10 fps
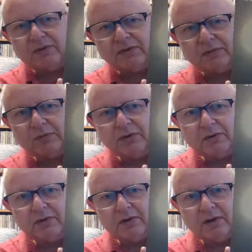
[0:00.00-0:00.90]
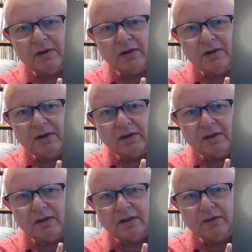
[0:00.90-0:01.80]
this one.
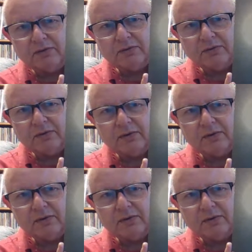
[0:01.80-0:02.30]
This was